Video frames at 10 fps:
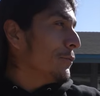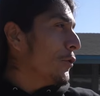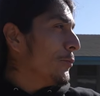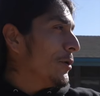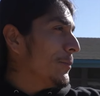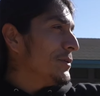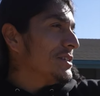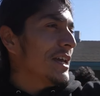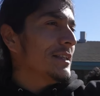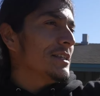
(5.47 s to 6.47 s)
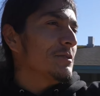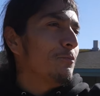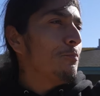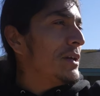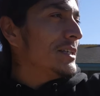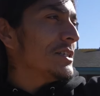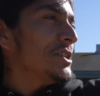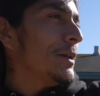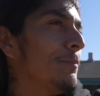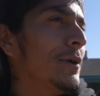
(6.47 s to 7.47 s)
gonna warm up and skate this piece of
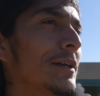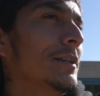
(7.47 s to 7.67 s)
shit brick